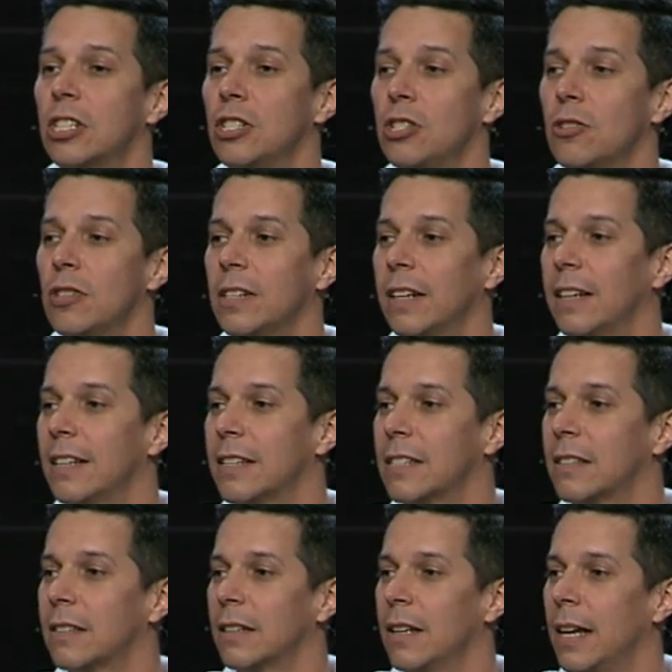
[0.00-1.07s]
to using
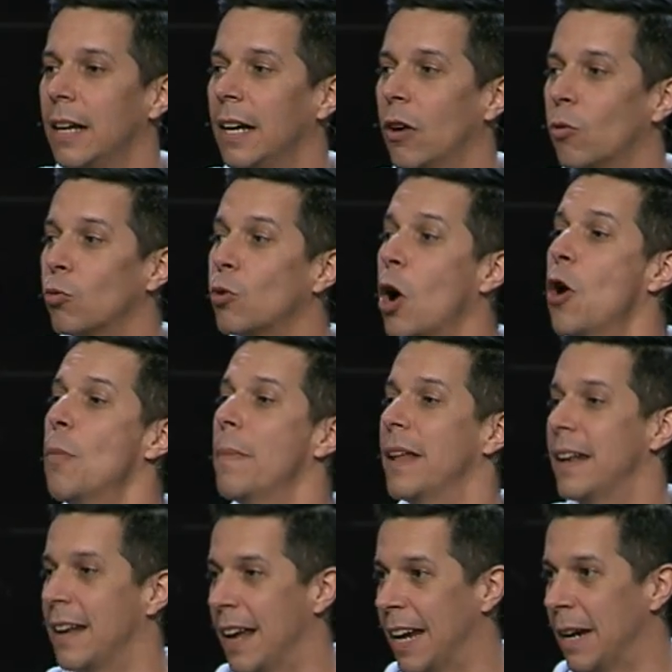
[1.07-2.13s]
his
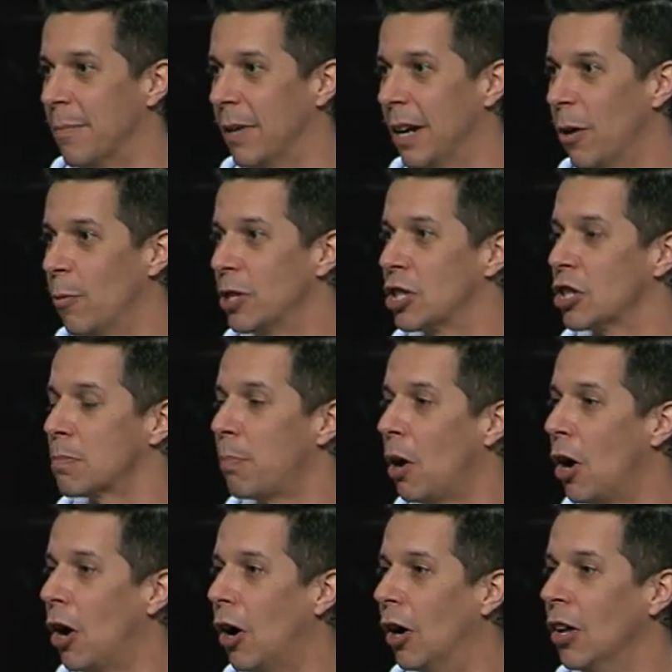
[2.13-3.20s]
Roman name, which is
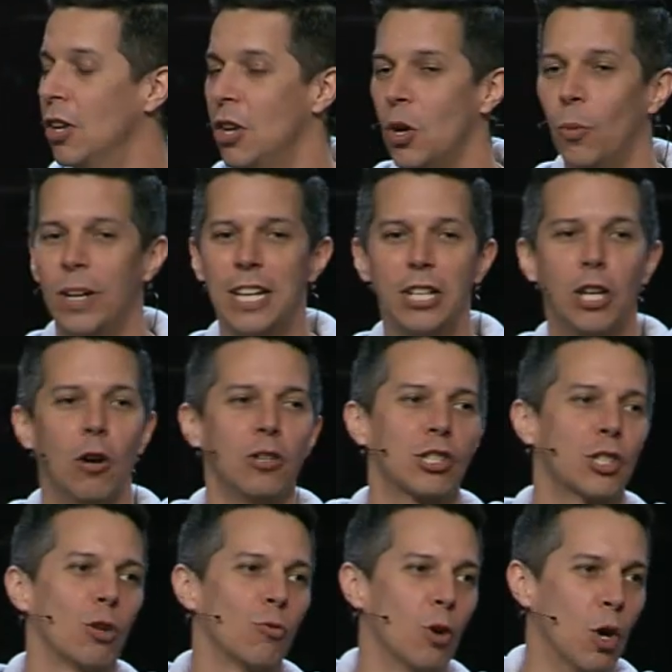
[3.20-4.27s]
Paul, when he goes
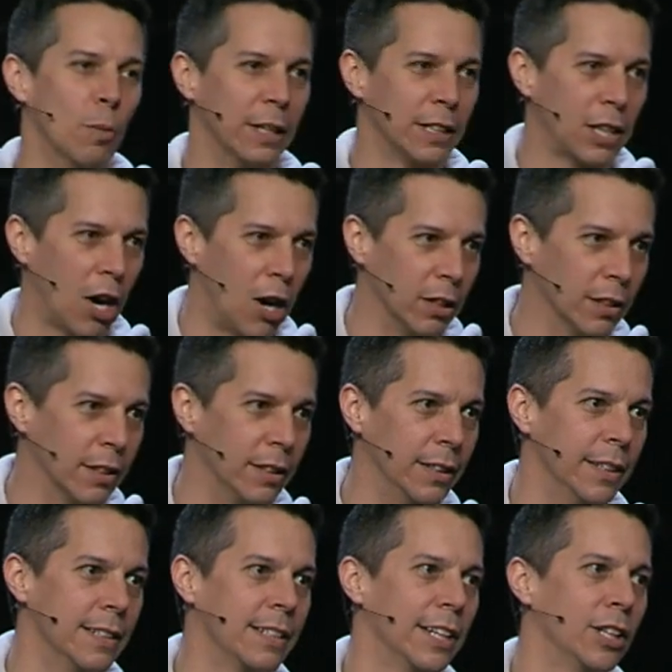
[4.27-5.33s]
to Roman
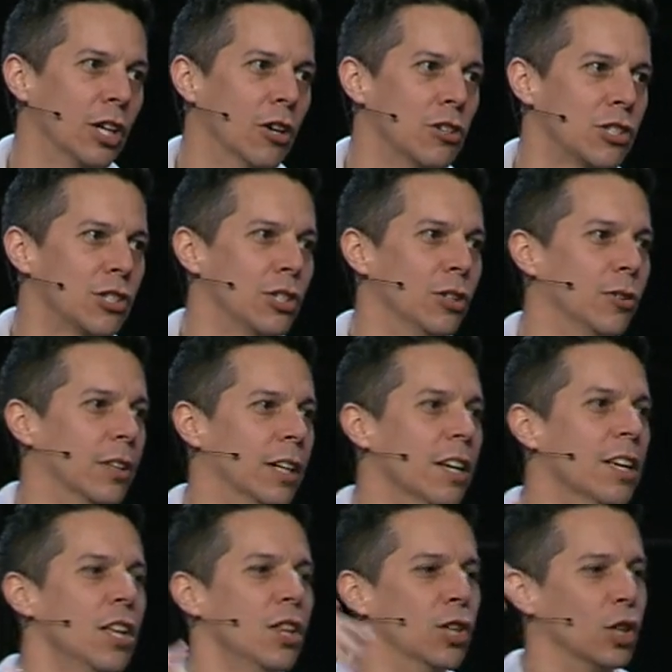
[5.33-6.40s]
colonies and goes to the
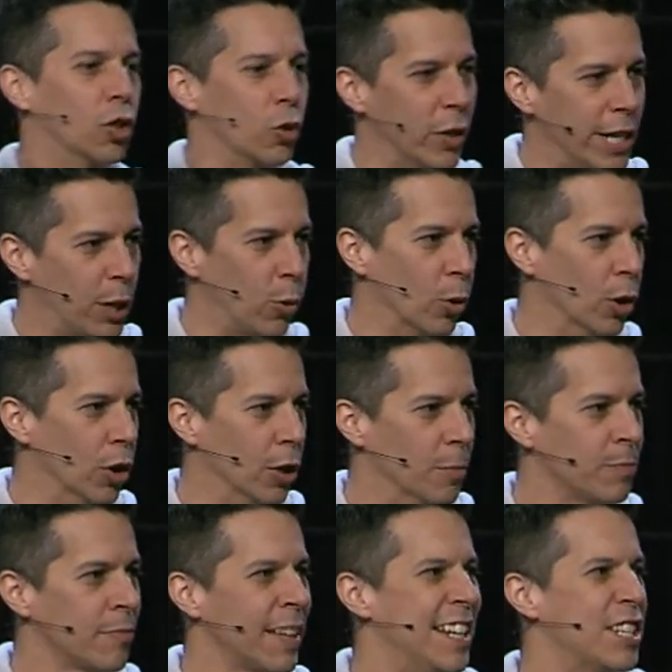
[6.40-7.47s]
Greek world,
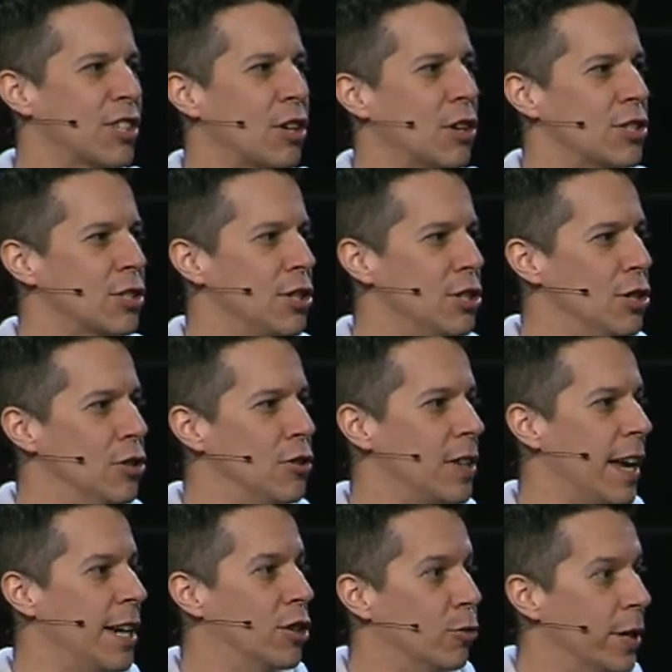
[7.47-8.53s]
he starts to use
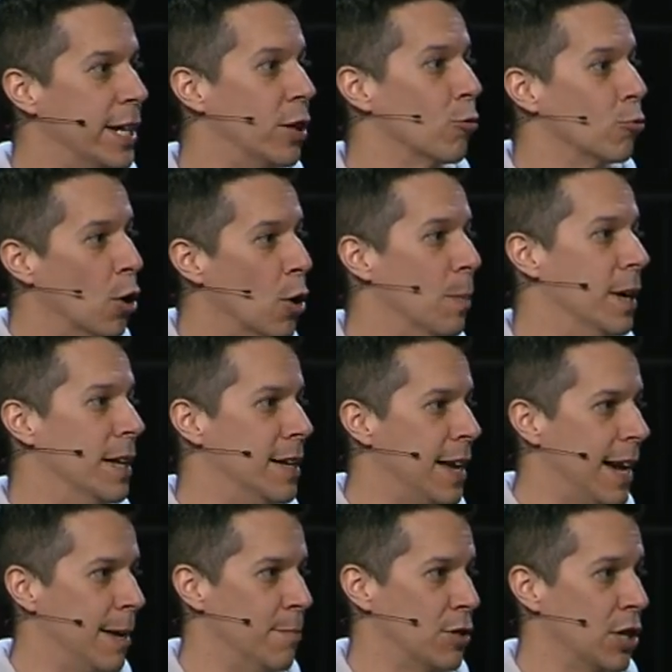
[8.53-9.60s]
a Greek-Roman
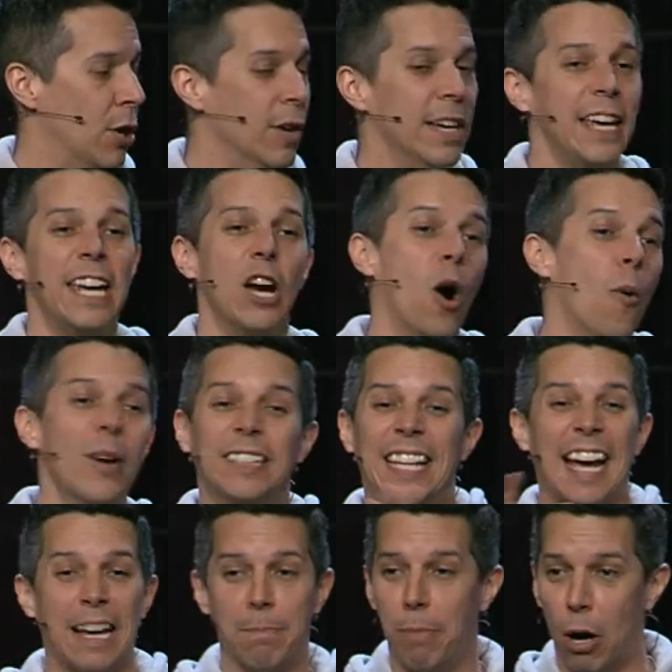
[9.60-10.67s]
name. So he always
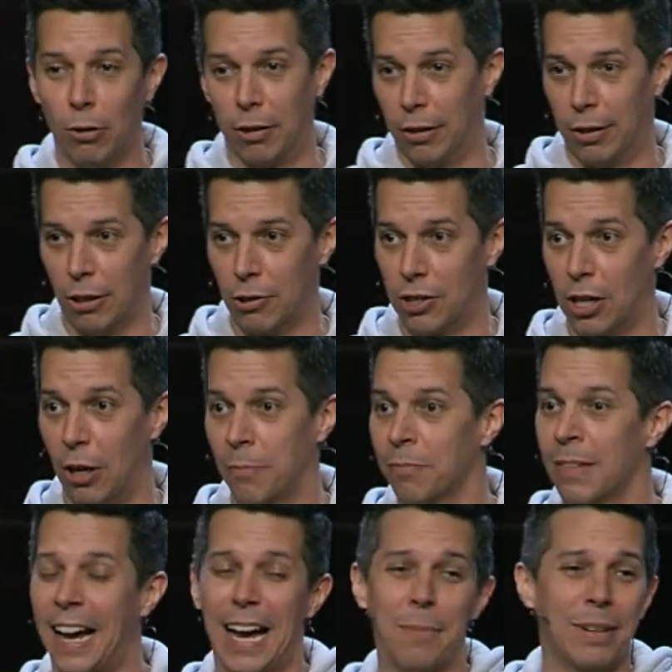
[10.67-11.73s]
had both of those. So
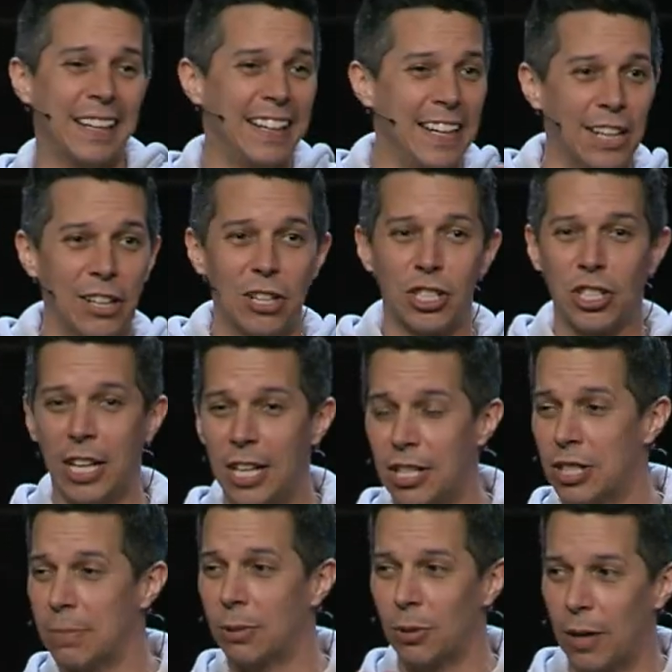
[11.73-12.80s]
I'm going to
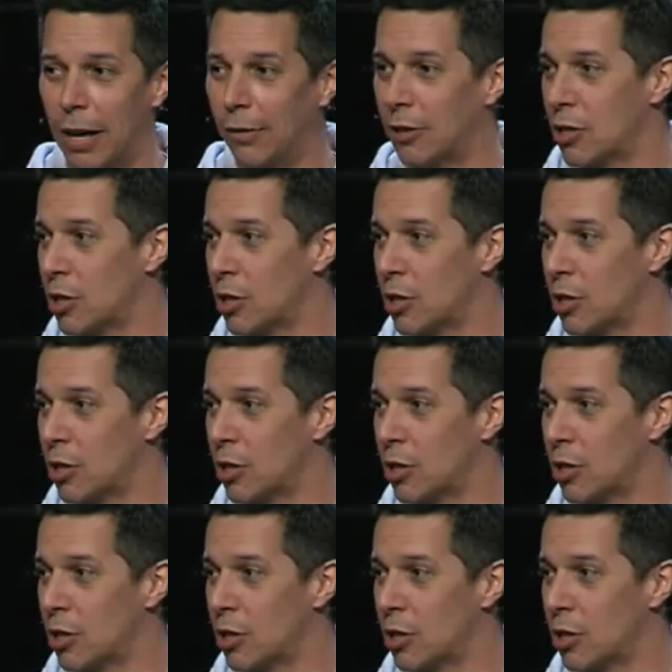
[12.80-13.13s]
interchange them throughout the